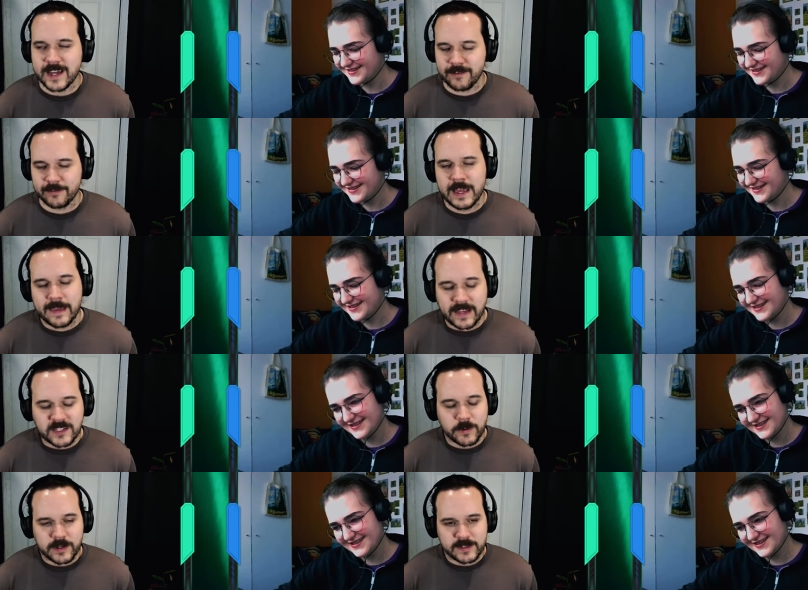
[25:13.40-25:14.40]
Speaker 1: need to have.
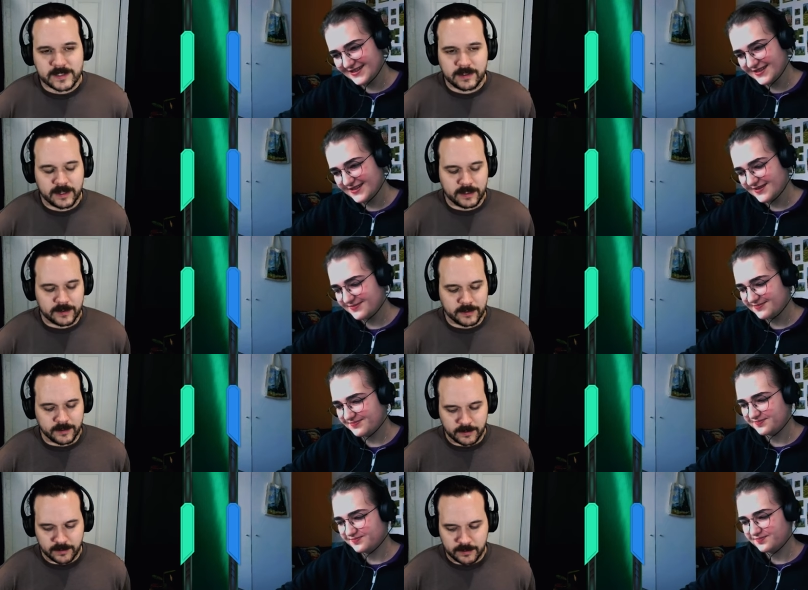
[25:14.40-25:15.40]
That's why I say like
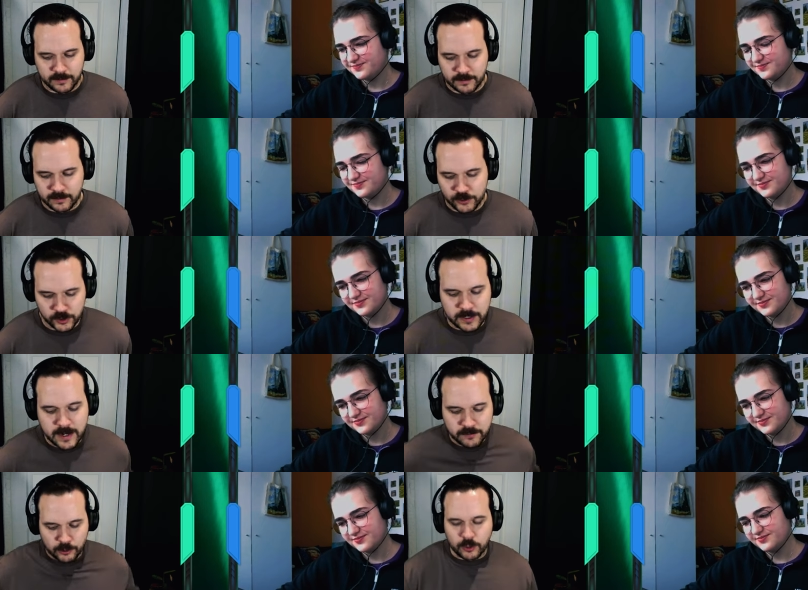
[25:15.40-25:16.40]
you should
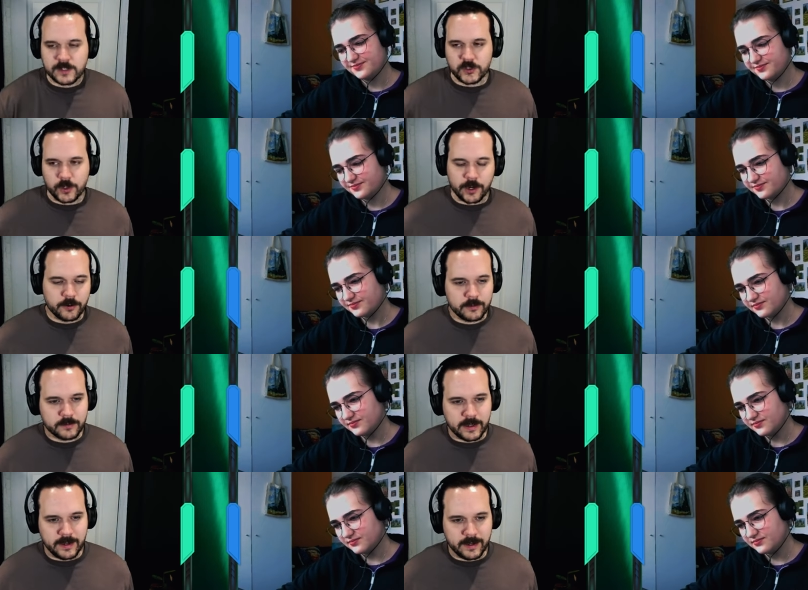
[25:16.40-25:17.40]
kind of learn as you go
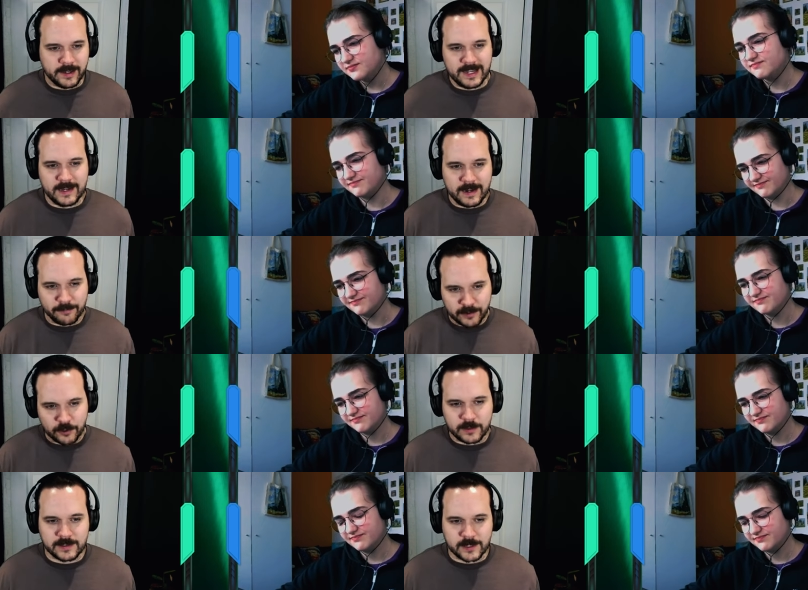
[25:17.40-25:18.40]
uh, and, and,
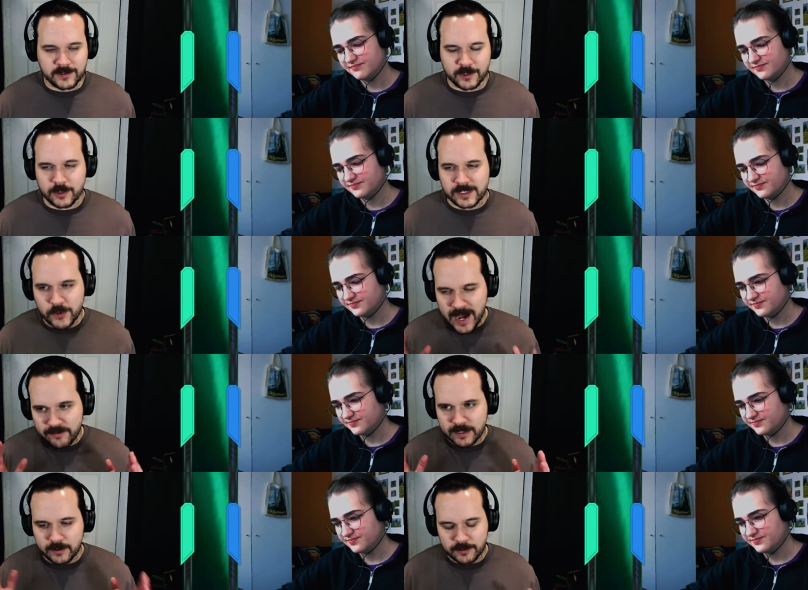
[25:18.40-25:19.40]
figure things out as you go because you
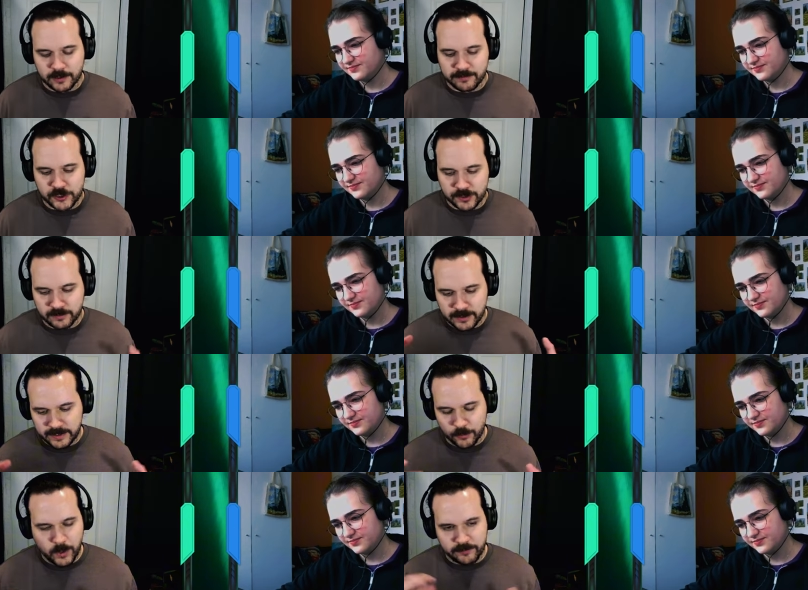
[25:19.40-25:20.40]
have like a clear vision of
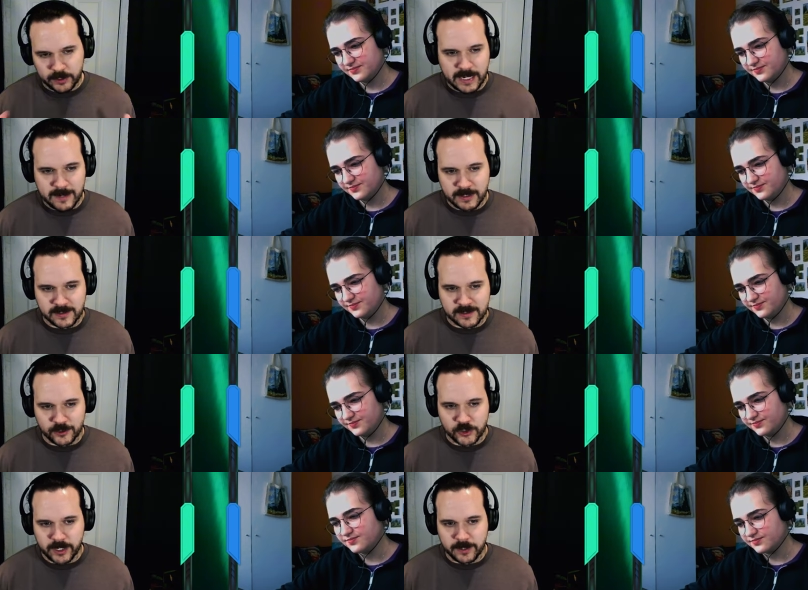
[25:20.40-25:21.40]
like whatever game it is
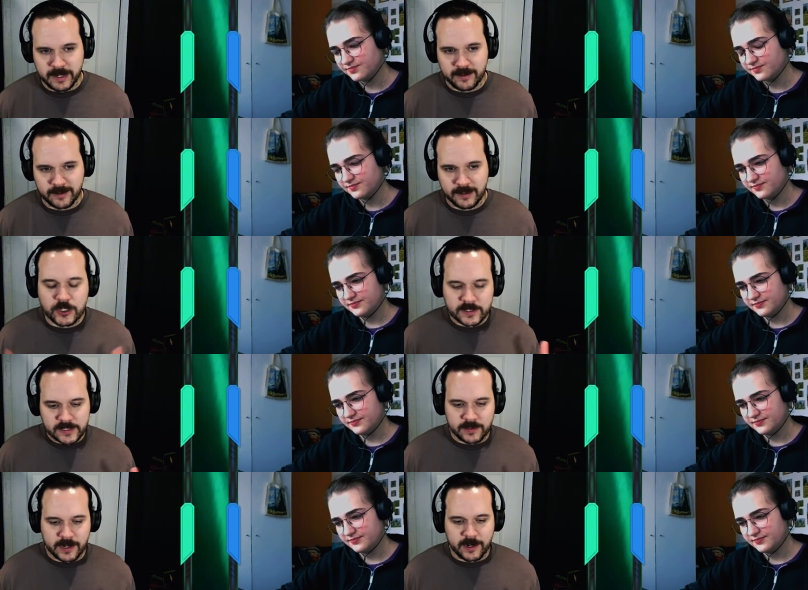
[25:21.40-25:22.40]
that you're trying to make if you
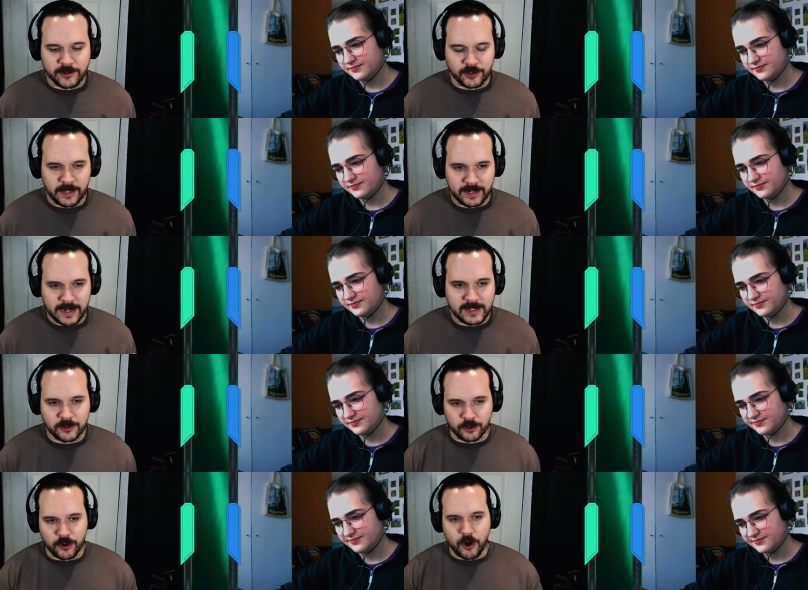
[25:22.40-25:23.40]
just sit there and you're like i
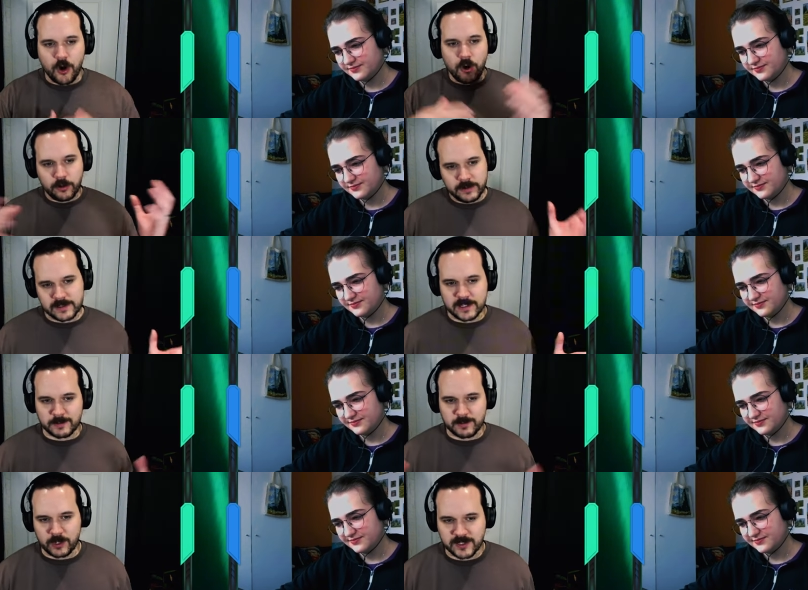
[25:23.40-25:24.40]
need to learn all these
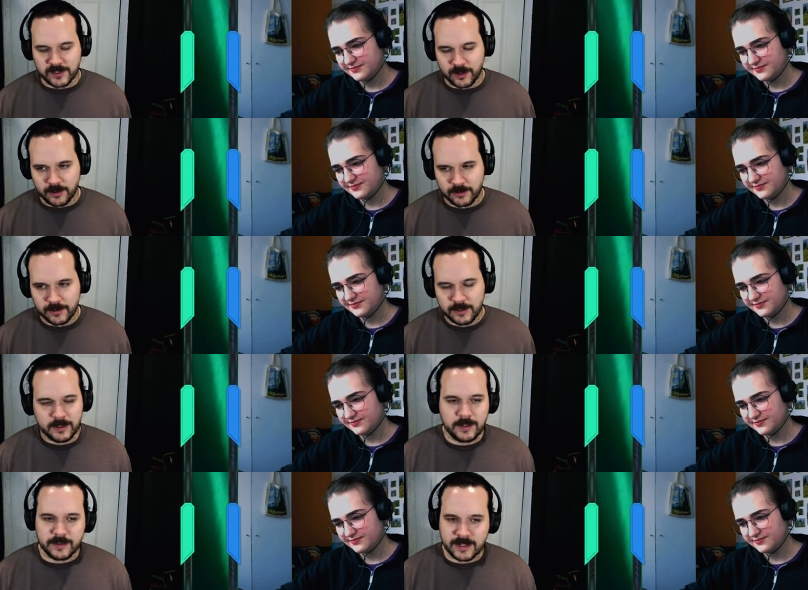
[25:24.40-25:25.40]
things before i start
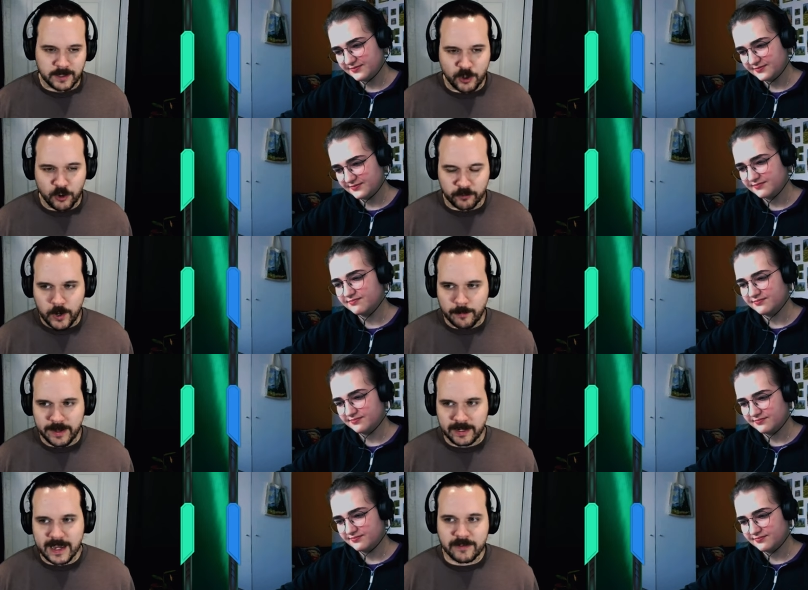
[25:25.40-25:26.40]
that's going to be
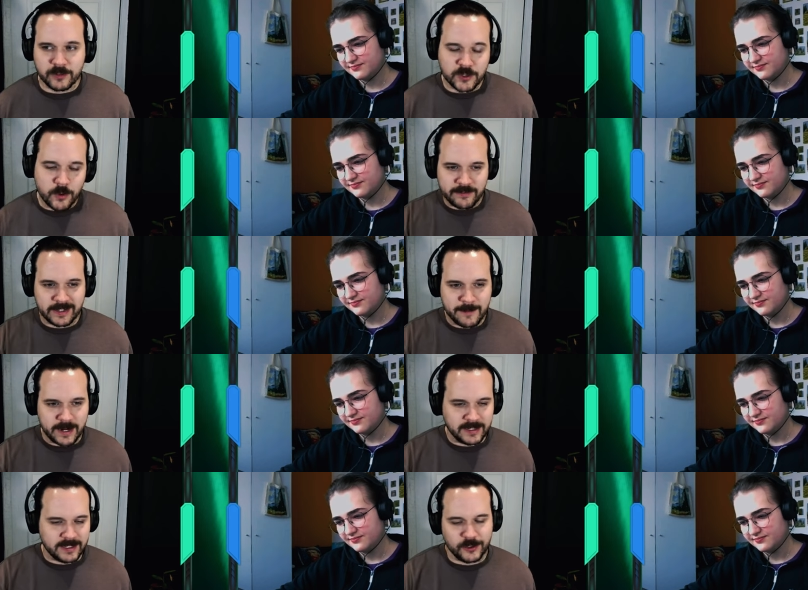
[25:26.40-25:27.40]
overwhelming. And if you don't have a
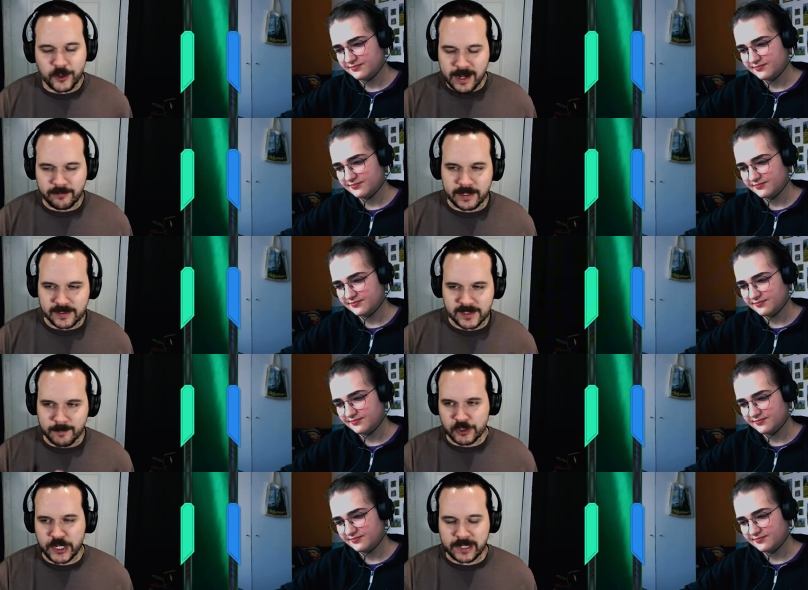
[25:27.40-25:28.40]
game idea or you don't have like
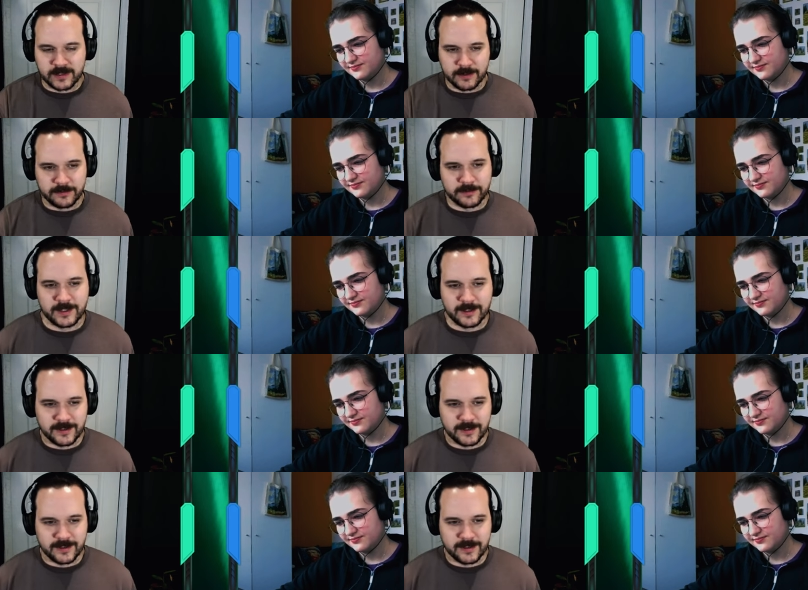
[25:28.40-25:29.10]
some objective,